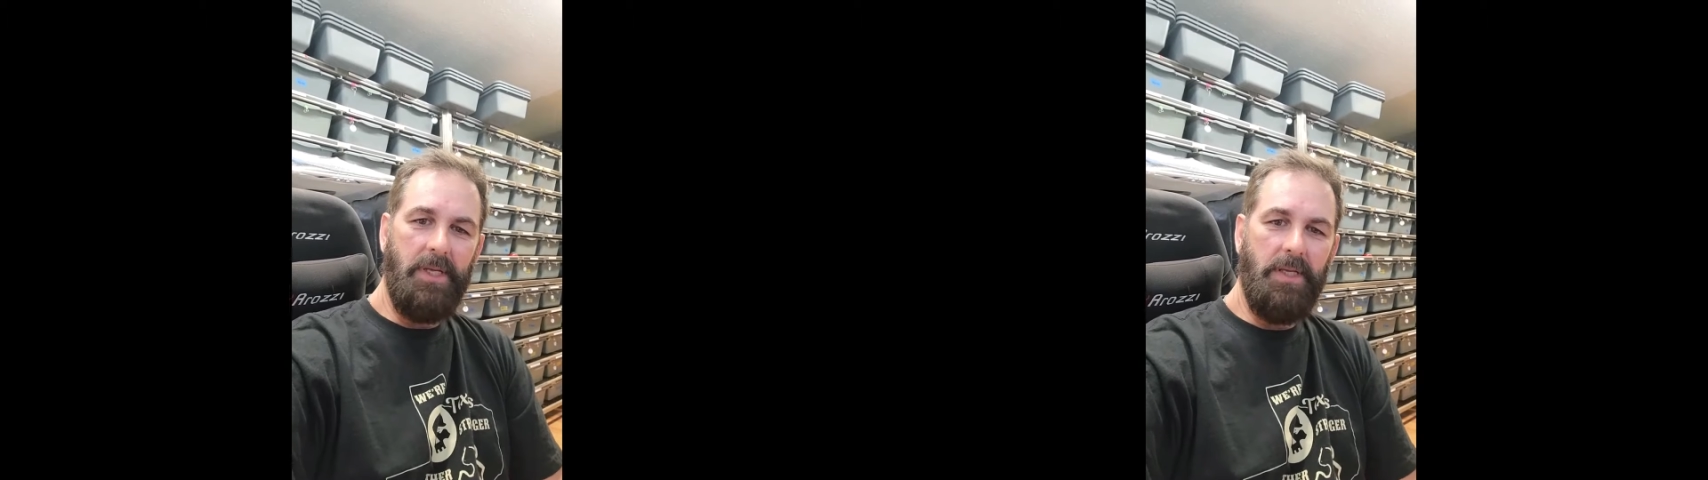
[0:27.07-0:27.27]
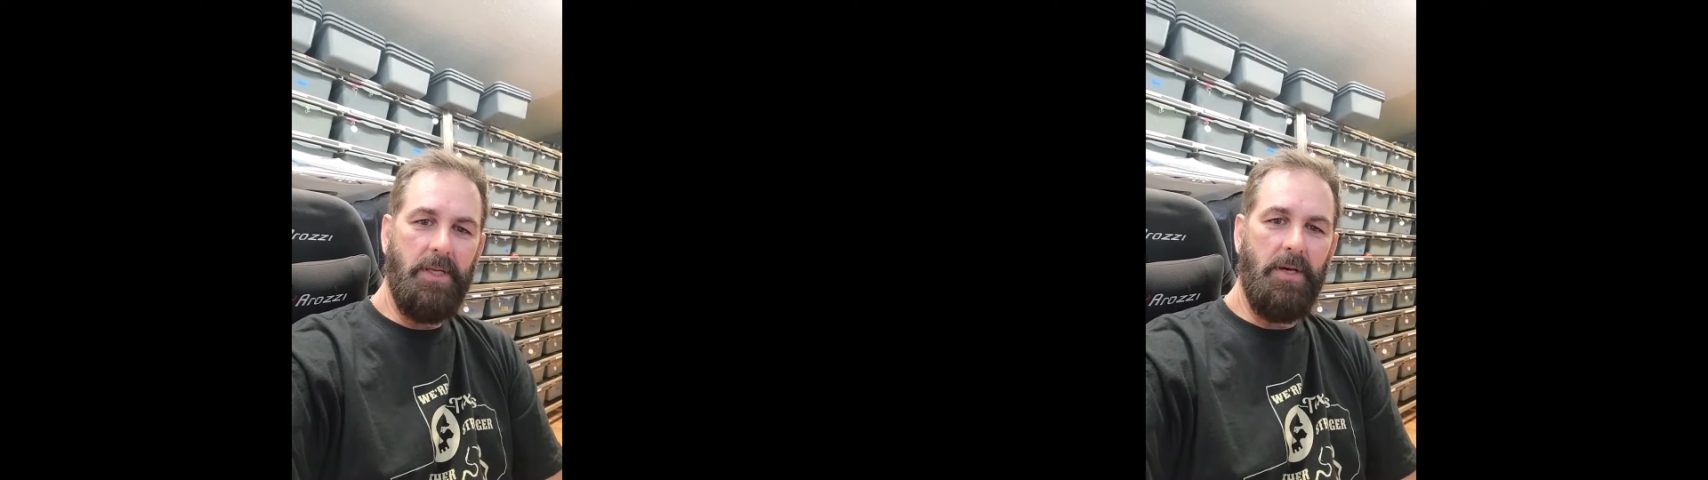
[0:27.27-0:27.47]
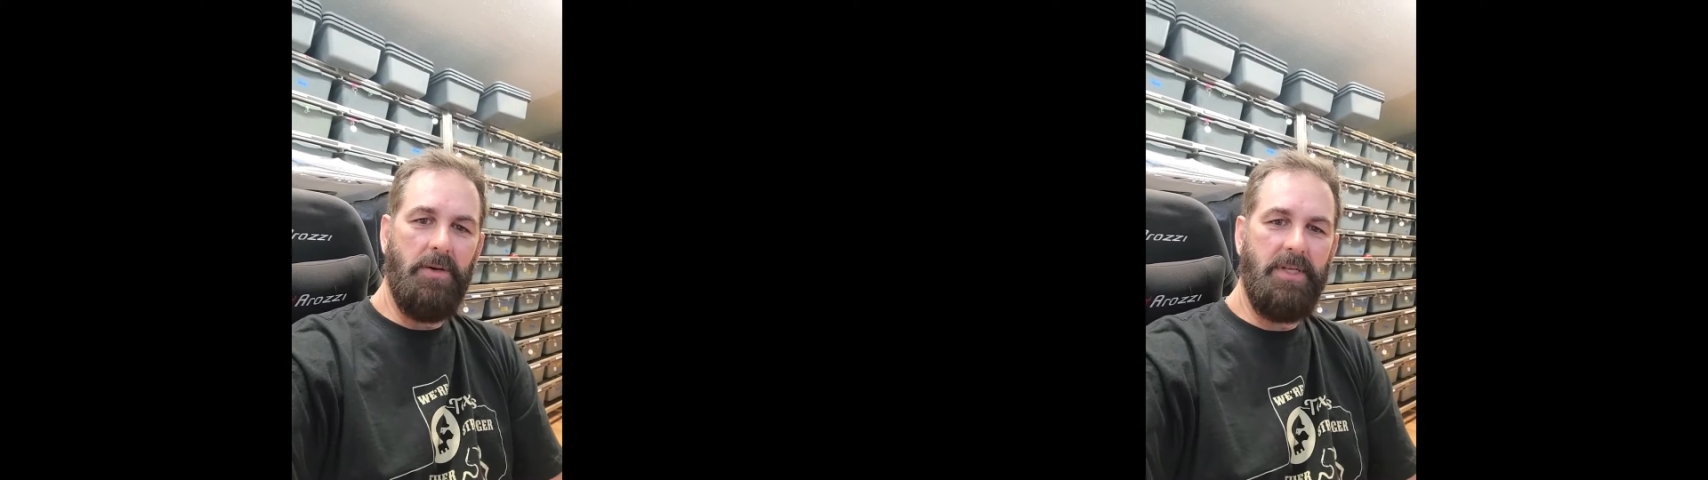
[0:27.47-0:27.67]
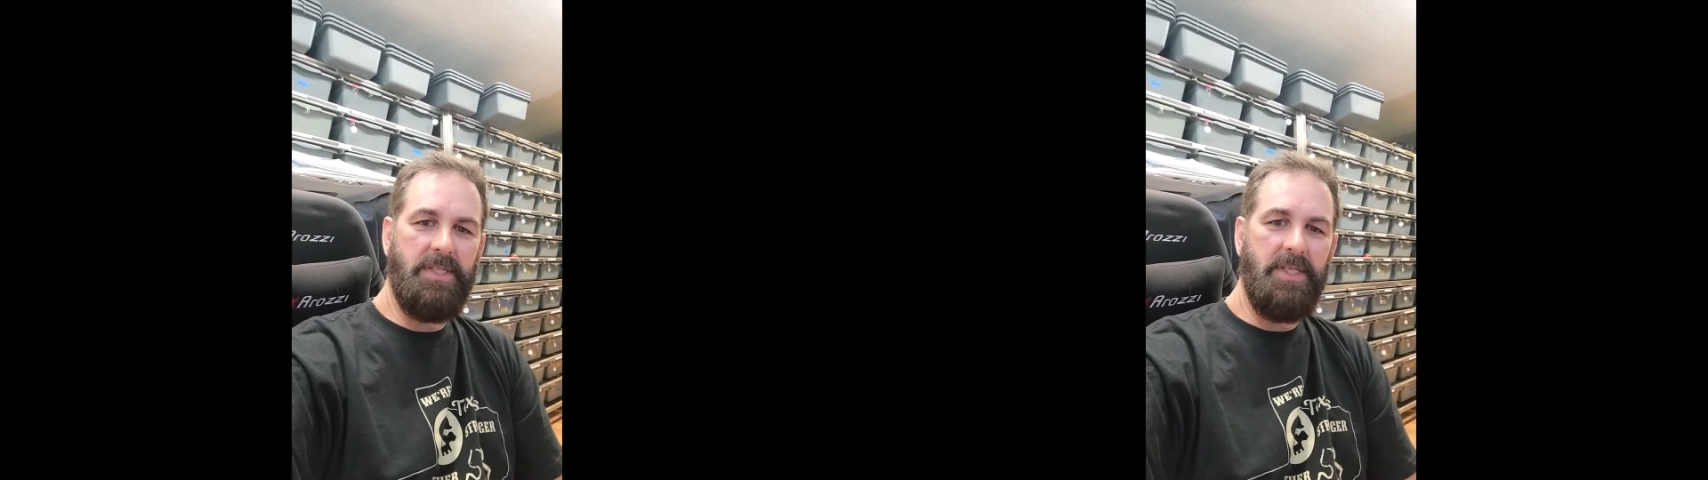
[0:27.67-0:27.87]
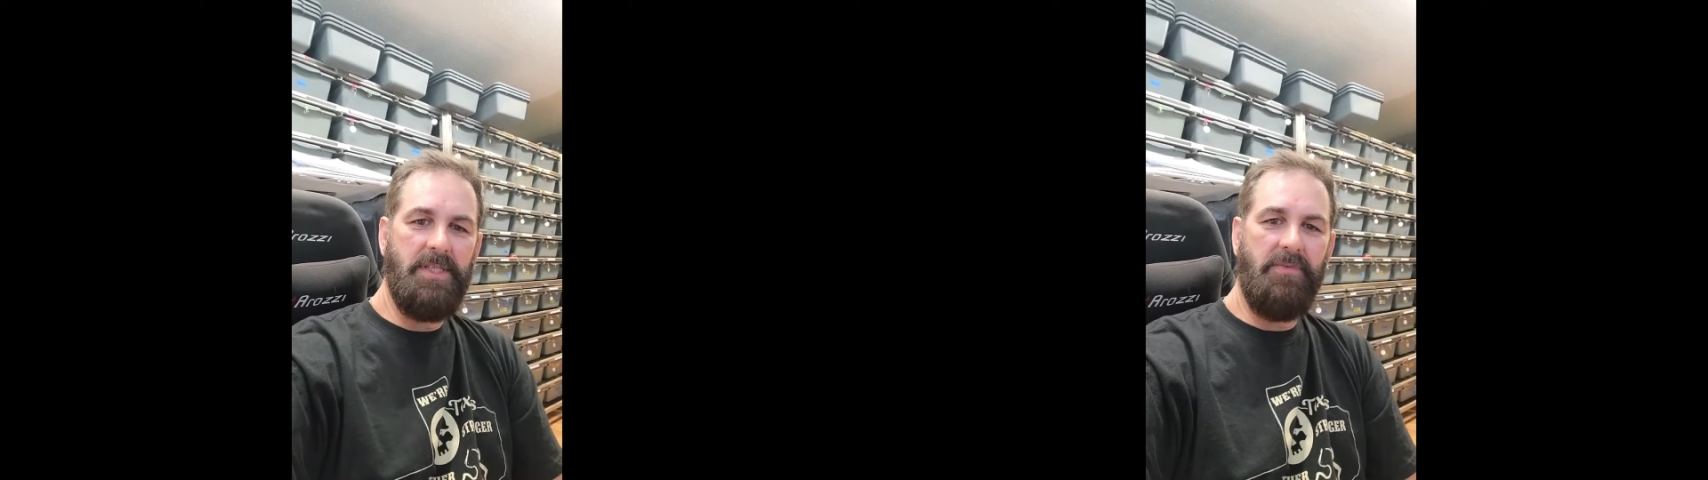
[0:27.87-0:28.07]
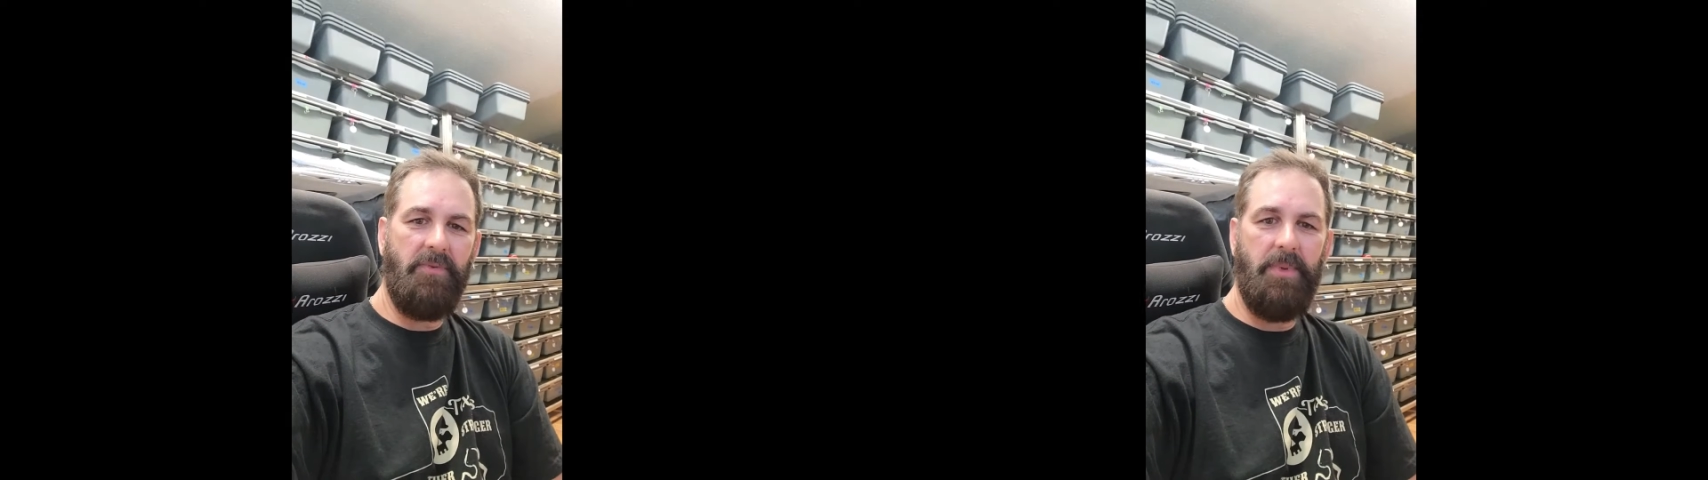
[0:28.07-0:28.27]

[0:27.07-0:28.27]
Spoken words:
You know, it's easy for